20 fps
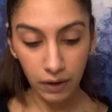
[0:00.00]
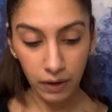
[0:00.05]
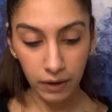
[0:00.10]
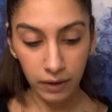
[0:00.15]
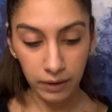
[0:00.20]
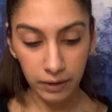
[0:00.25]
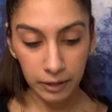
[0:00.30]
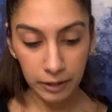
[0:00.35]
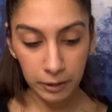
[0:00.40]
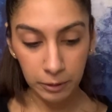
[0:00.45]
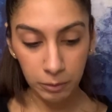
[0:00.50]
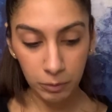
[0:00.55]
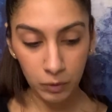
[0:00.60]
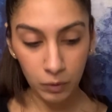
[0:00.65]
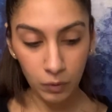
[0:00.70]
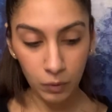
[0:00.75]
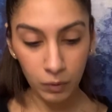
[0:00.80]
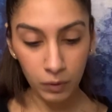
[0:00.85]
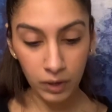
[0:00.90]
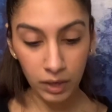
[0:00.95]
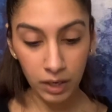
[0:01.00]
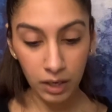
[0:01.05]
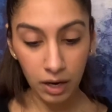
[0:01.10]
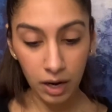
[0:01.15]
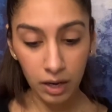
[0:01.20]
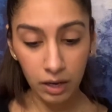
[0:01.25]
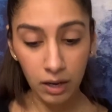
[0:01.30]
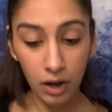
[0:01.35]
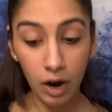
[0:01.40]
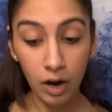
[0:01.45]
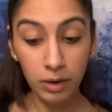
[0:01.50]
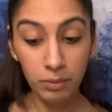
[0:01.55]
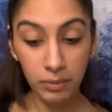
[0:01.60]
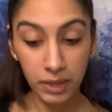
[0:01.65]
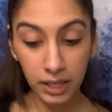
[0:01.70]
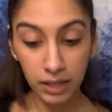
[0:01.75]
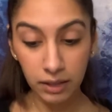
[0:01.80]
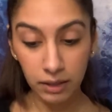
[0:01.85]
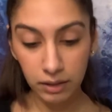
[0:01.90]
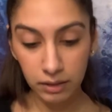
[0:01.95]
Or a
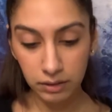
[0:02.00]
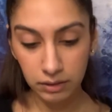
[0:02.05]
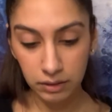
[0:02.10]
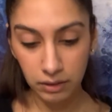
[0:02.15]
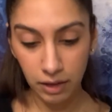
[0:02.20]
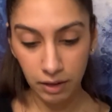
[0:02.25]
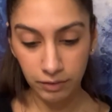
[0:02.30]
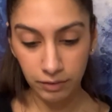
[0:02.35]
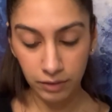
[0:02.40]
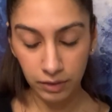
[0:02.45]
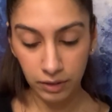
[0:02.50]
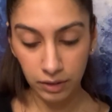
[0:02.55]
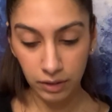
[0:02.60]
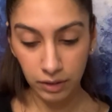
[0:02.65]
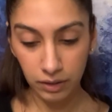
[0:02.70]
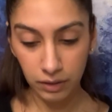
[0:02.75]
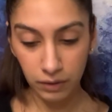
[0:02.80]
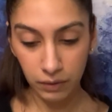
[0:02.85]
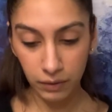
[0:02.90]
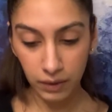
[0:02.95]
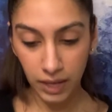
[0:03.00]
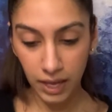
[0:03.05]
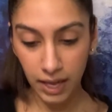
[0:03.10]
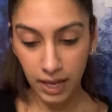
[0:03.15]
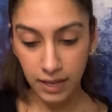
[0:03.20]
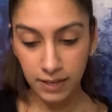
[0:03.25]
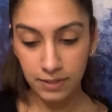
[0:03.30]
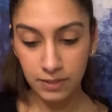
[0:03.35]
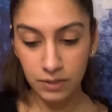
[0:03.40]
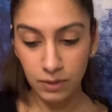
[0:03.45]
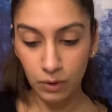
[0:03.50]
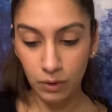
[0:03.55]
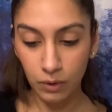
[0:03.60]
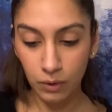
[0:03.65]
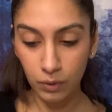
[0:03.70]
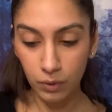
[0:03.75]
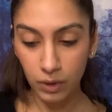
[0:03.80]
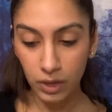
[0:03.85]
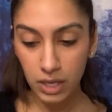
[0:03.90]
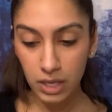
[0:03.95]
karmic lover, okay?
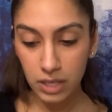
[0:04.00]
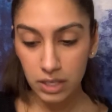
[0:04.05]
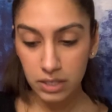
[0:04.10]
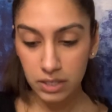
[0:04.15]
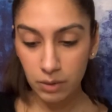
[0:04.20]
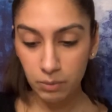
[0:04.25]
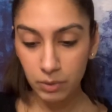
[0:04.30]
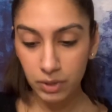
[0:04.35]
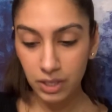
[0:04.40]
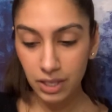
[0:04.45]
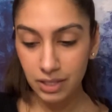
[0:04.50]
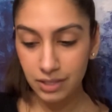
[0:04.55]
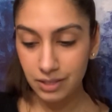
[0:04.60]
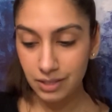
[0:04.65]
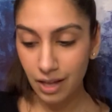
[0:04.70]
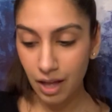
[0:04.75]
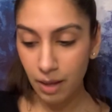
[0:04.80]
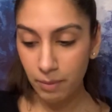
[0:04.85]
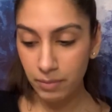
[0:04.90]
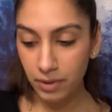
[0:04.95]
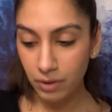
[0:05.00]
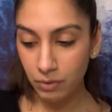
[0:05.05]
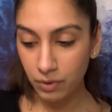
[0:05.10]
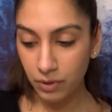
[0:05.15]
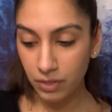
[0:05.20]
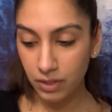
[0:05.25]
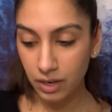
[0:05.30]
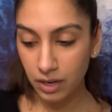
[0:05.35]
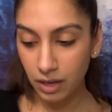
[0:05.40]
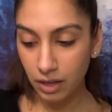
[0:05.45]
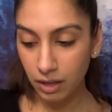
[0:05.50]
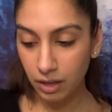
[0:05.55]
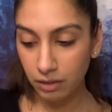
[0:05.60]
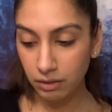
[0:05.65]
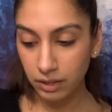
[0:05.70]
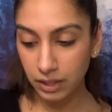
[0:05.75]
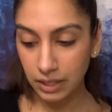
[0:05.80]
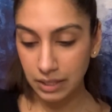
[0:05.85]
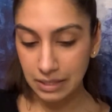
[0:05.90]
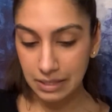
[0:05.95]
So someone that's coming with an
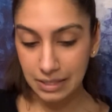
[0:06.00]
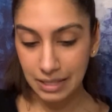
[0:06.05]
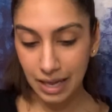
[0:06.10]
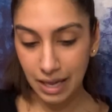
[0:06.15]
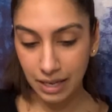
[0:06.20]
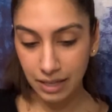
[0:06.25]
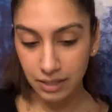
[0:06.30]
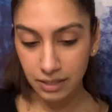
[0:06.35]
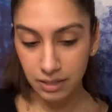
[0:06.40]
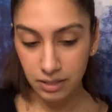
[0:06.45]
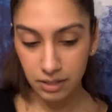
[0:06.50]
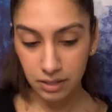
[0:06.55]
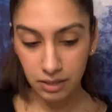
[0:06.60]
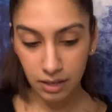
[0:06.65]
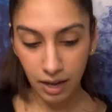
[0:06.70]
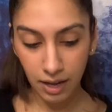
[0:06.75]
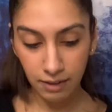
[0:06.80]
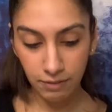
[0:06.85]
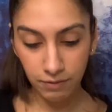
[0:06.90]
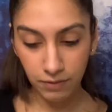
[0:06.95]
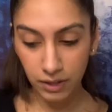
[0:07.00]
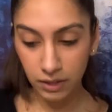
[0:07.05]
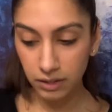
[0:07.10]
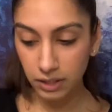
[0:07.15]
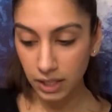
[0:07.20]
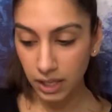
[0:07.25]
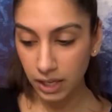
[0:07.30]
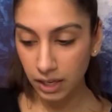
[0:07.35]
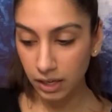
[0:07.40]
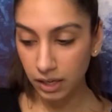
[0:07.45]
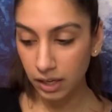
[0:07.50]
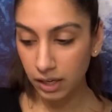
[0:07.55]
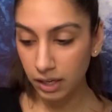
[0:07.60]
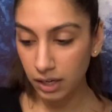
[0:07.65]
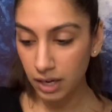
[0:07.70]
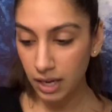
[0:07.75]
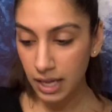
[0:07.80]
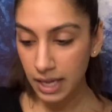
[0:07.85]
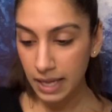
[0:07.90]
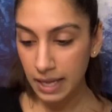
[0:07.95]
ill intent, I feel here,
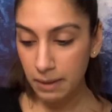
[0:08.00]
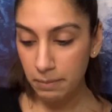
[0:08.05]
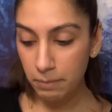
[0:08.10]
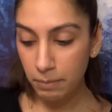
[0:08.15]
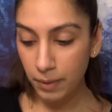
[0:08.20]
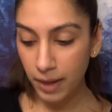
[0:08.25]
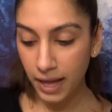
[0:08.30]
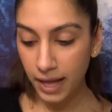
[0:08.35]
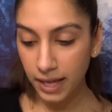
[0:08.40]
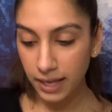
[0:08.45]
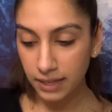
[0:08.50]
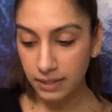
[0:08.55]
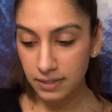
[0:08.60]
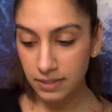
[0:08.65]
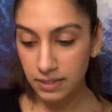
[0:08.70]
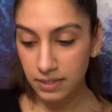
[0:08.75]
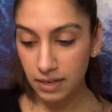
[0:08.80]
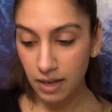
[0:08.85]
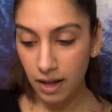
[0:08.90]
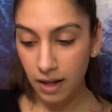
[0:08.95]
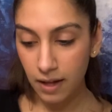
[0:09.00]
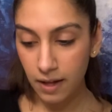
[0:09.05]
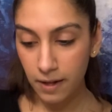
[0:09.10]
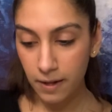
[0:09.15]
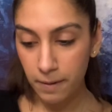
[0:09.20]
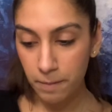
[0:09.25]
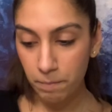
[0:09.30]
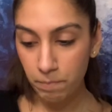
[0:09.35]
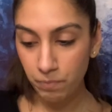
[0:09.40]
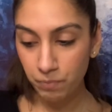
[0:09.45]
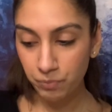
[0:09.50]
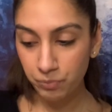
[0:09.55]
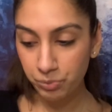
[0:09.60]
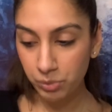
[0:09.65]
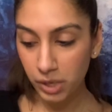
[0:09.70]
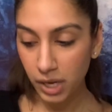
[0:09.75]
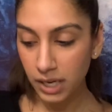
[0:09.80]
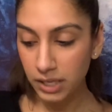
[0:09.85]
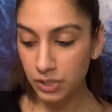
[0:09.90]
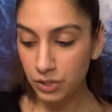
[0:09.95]
but
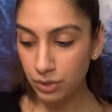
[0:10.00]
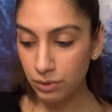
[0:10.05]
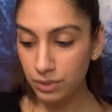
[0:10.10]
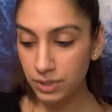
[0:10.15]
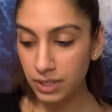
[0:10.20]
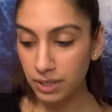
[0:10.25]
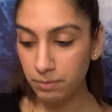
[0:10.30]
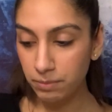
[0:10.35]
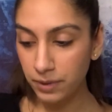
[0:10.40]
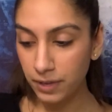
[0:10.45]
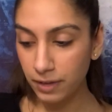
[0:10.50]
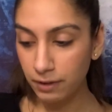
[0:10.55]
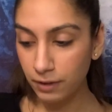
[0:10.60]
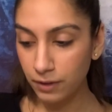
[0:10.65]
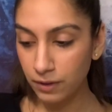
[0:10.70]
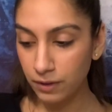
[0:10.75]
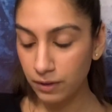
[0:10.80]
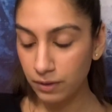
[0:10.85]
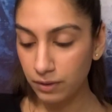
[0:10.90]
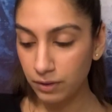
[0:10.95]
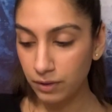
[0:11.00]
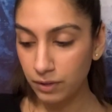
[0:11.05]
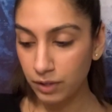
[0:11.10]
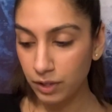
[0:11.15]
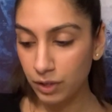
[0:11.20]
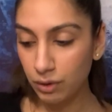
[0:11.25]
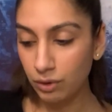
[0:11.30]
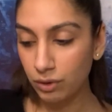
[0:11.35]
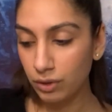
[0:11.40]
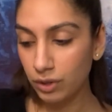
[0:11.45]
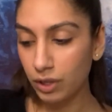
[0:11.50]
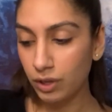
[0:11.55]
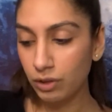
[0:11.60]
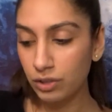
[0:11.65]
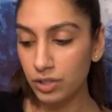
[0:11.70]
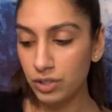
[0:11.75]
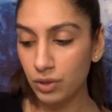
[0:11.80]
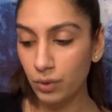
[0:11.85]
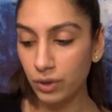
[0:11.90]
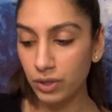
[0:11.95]
I do see being, you're
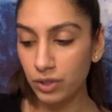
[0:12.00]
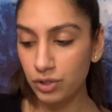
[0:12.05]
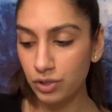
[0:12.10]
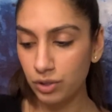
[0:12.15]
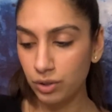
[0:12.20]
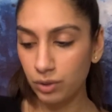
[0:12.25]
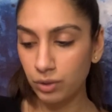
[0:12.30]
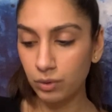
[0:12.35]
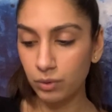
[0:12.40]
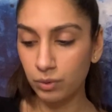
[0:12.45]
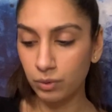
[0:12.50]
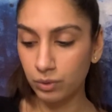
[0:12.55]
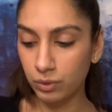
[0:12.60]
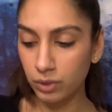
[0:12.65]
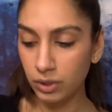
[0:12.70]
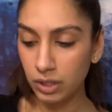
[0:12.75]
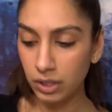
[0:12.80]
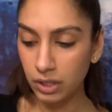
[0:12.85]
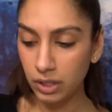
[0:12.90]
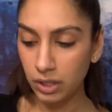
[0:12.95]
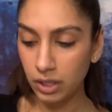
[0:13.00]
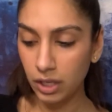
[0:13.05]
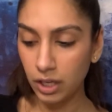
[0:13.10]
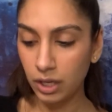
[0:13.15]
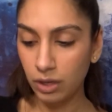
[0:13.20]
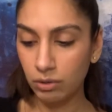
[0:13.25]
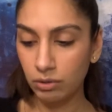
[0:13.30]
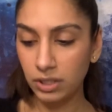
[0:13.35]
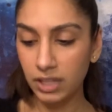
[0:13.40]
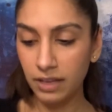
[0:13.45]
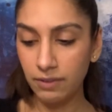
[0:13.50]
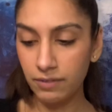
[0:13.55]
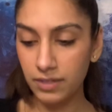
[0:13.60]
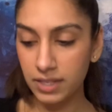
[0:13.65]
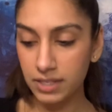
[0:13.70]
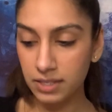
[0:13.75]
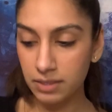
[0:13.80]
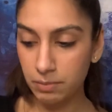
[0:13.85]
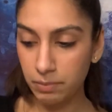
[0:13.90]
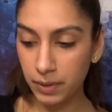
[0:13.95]
just going to, you know, leave
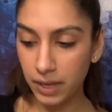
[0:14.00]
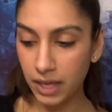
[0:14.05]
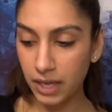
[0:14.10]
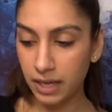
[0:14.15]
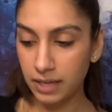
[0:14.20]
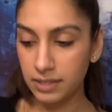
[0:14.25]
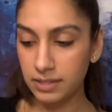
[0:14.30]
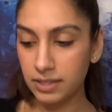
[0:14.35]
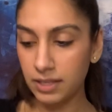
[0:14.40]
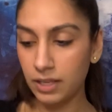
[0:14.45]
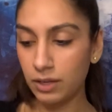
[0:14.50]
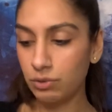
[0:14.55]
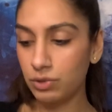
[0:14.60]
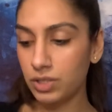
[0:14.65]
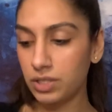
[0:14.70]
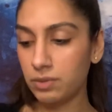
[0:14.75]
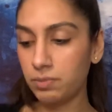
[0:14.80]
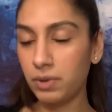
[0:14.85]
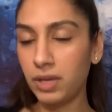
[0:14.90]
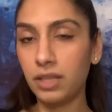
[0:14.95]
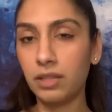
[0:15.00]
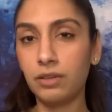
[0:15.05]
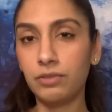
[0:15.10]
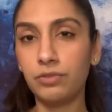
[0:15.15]
this be. I see you just being the